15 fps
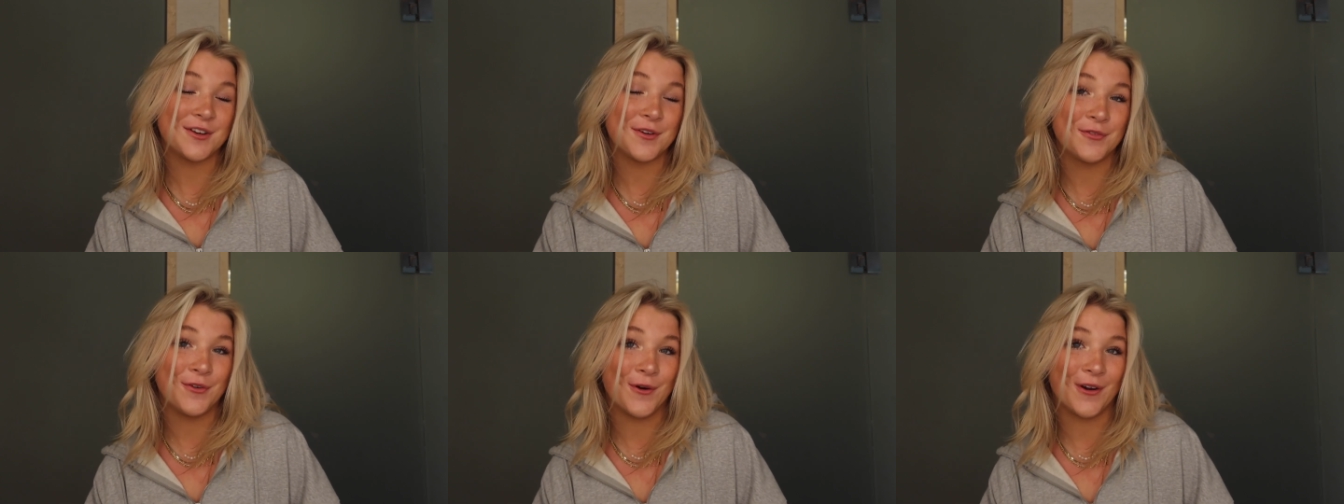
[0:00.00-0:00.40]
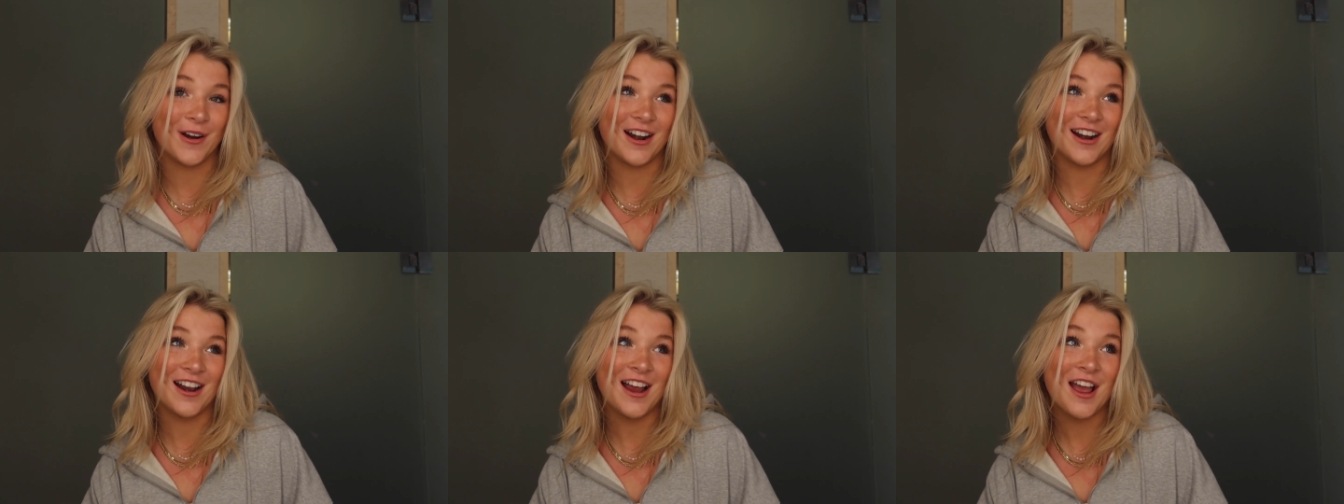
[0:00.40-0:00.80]

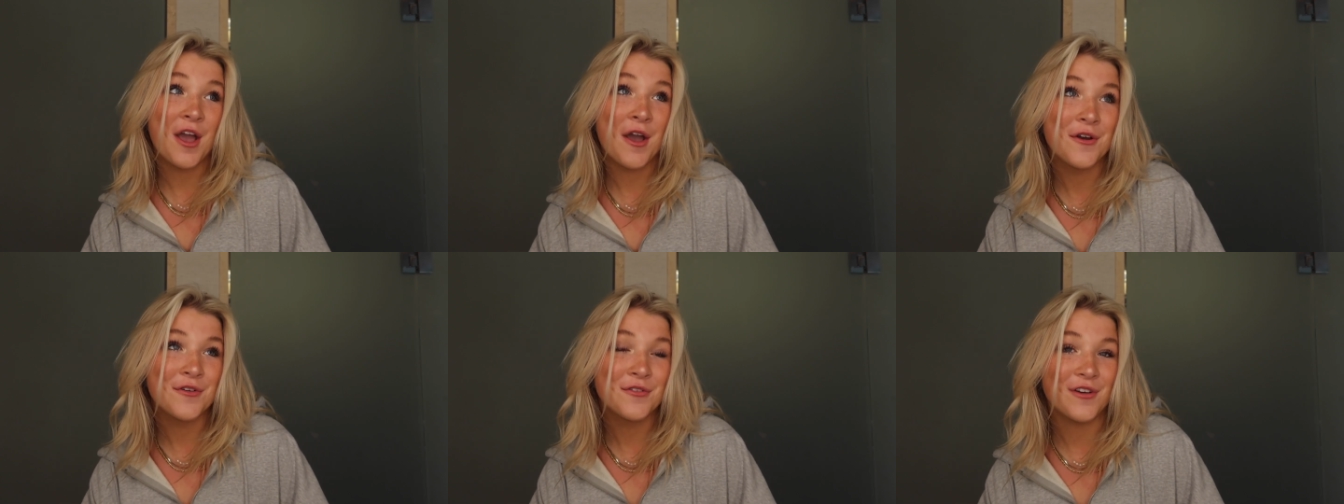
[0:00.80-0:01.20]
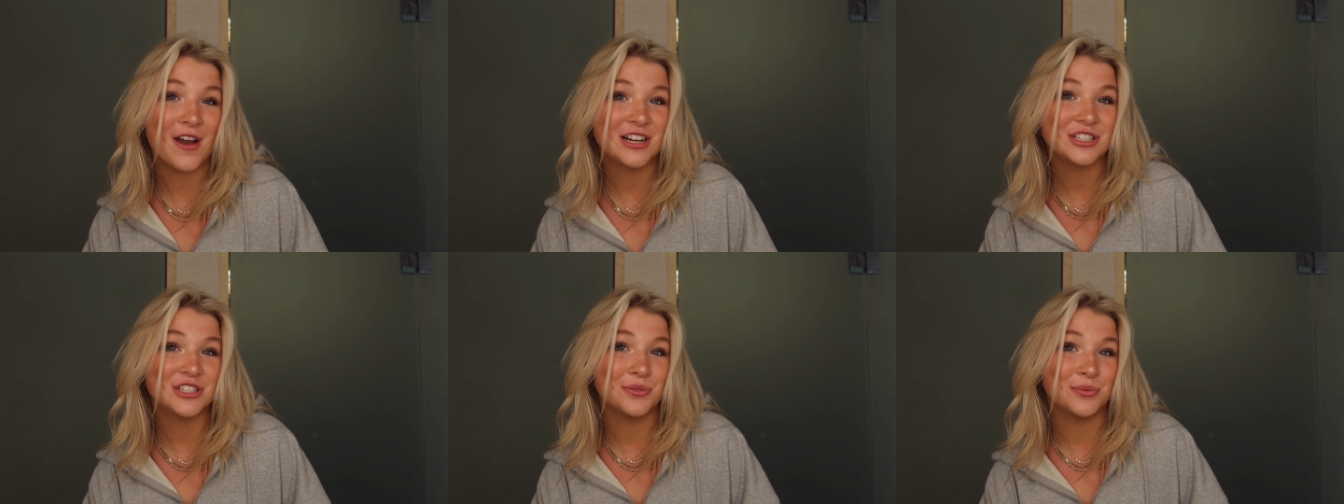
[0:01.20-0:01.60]
for
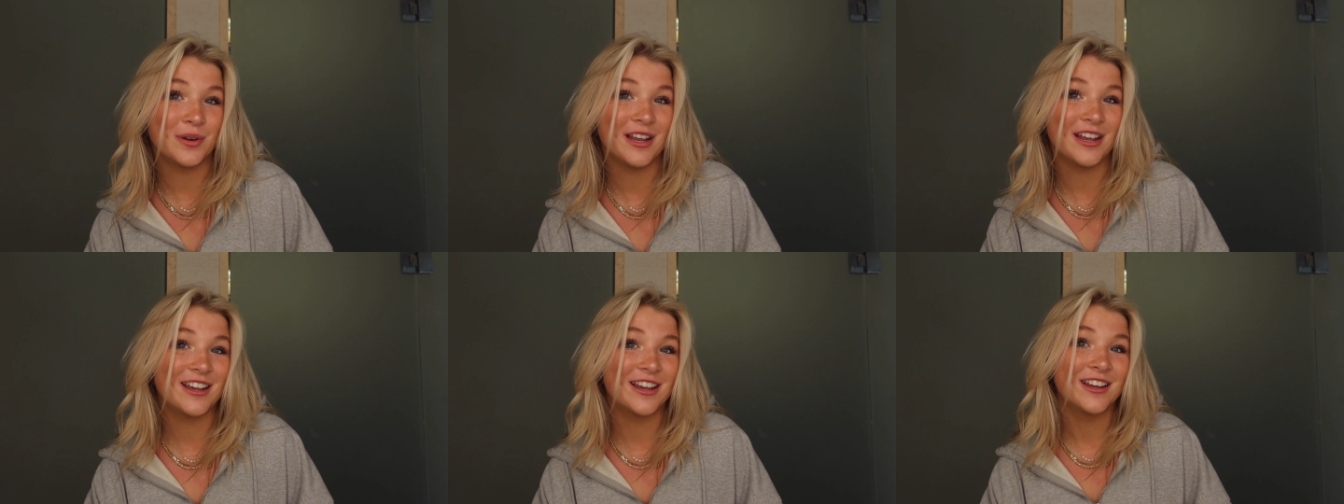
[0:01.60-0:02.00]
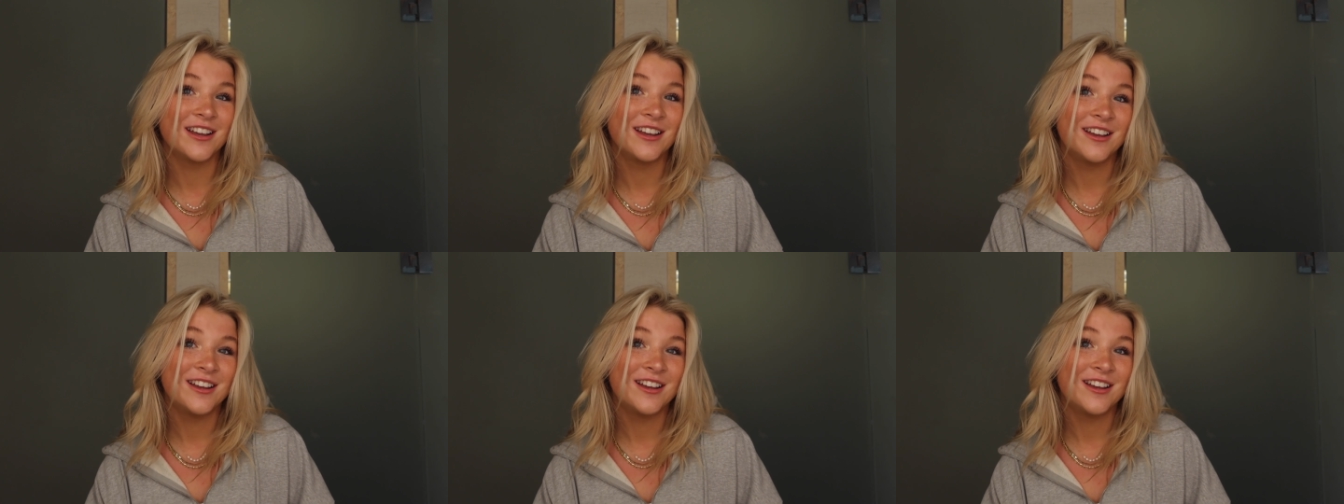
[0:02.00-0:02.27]
Fashion Week.